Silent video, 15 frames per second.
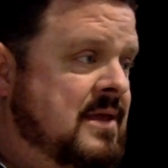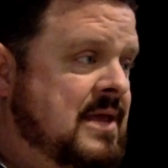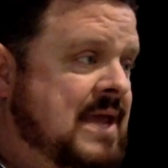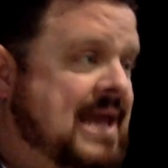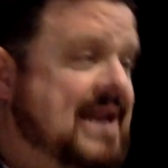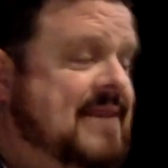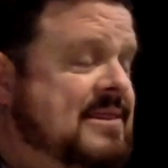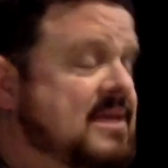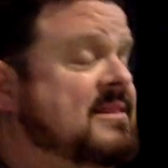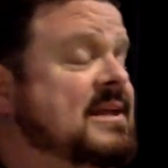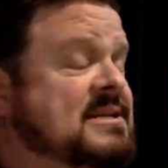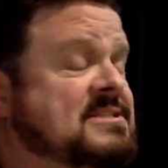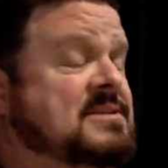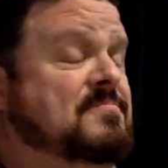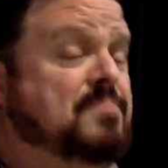And I think
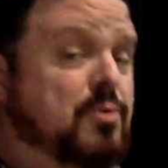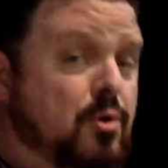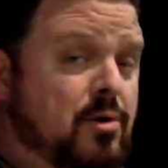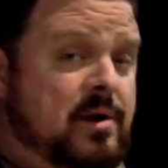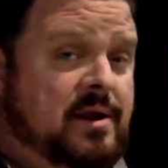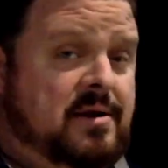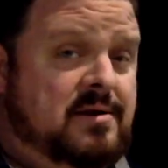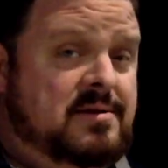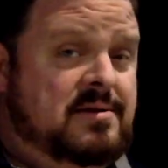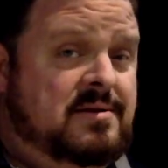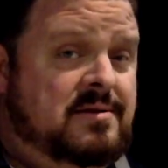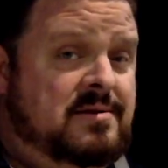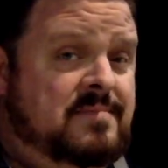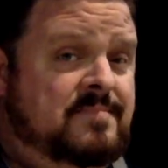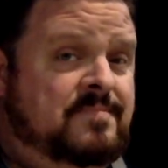that's important.
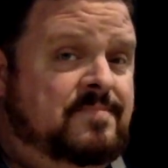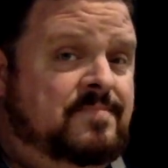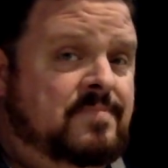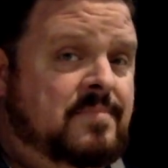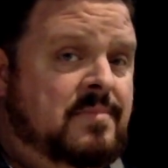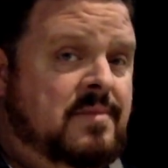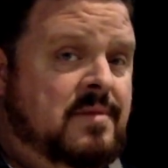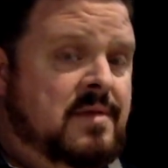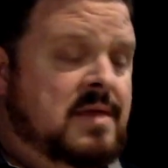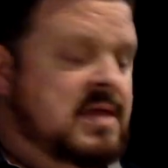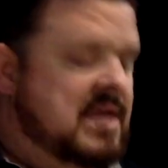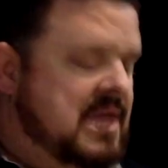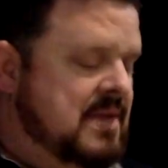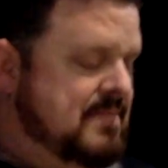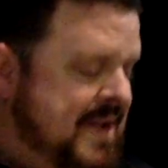
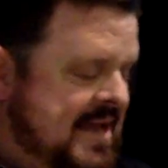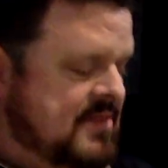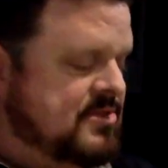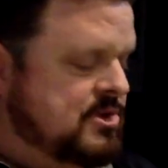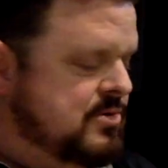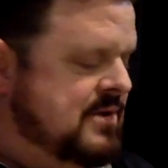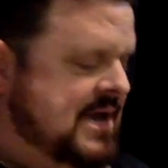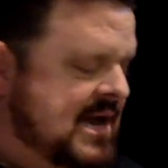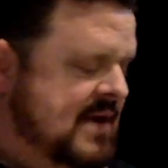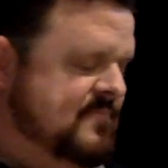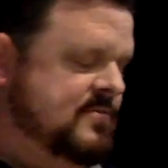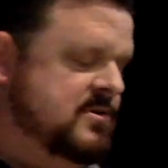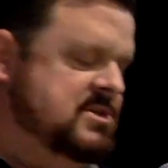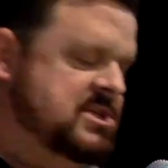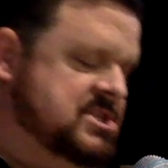In Matthew 9,
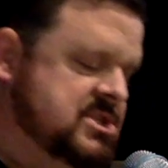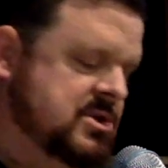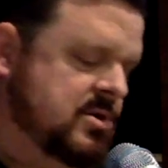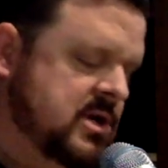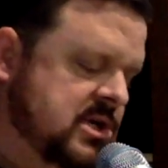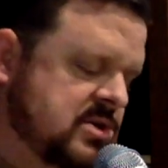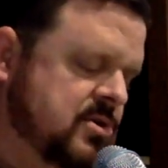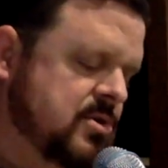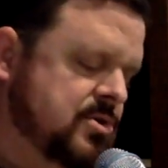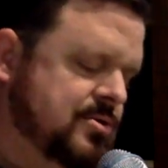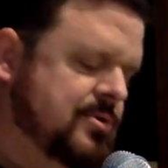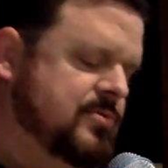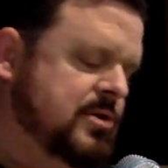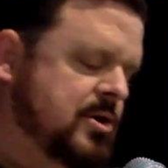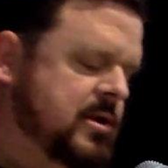verses 32
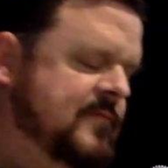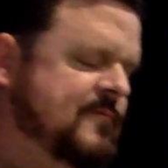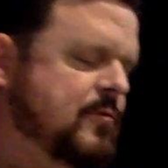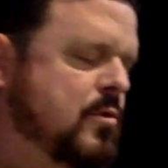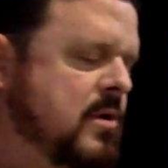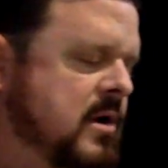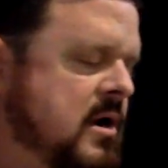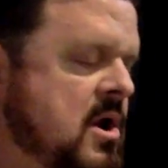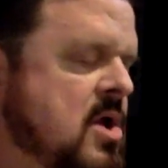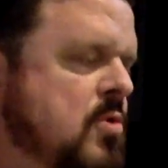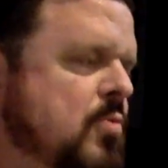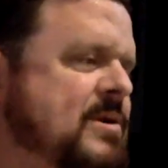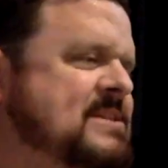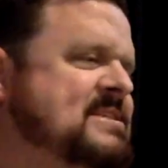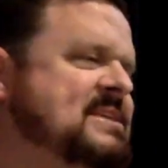through 34,
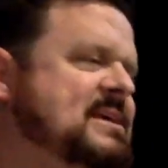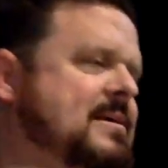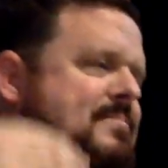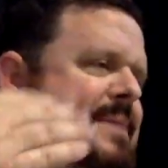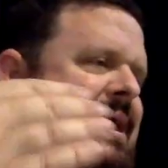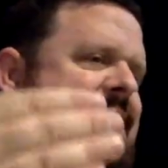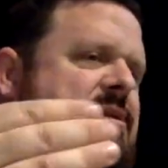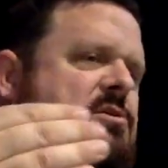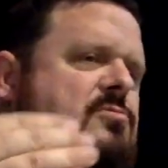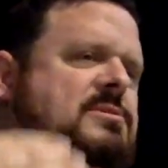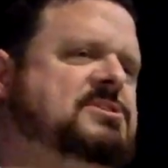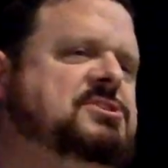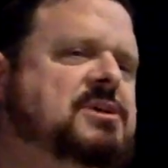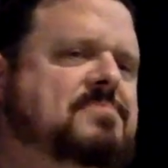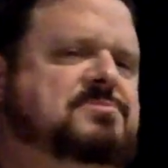we see a man who
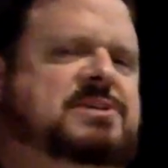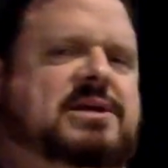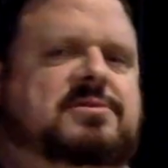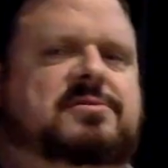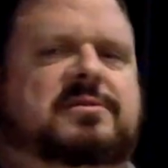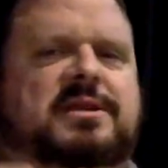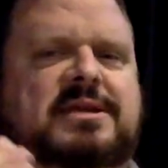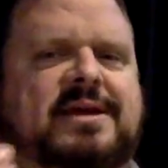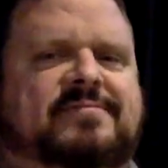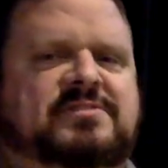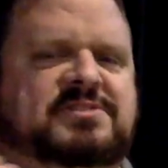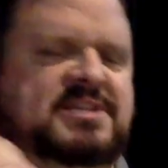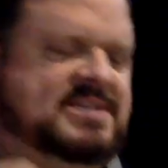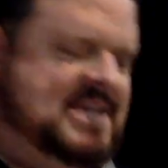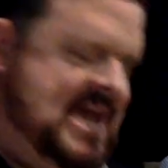is subject to the
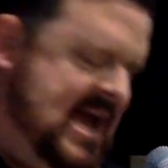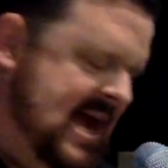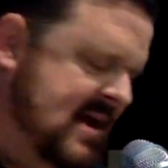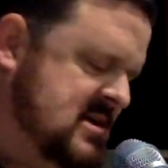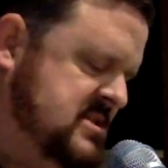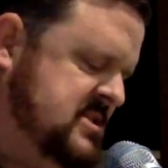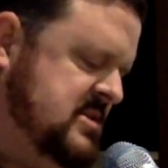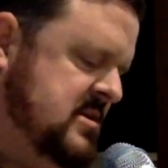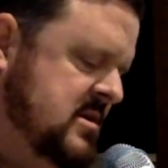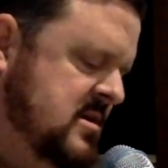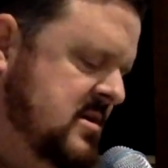devil's attacks,